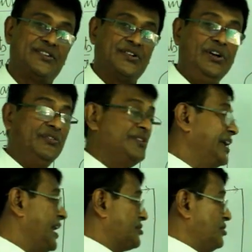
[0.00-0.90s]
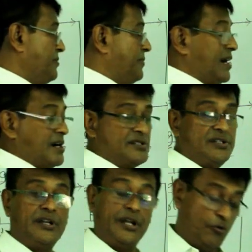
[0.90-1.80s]
So they are actually buds.
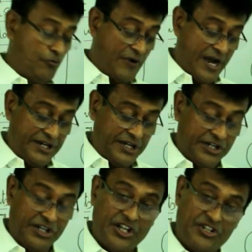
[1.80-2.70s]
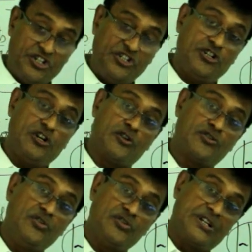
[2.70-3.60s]
You find it in the ginger
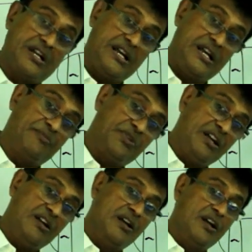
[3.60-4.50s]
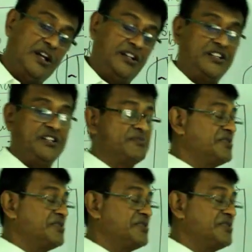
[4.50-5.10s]
also, same in the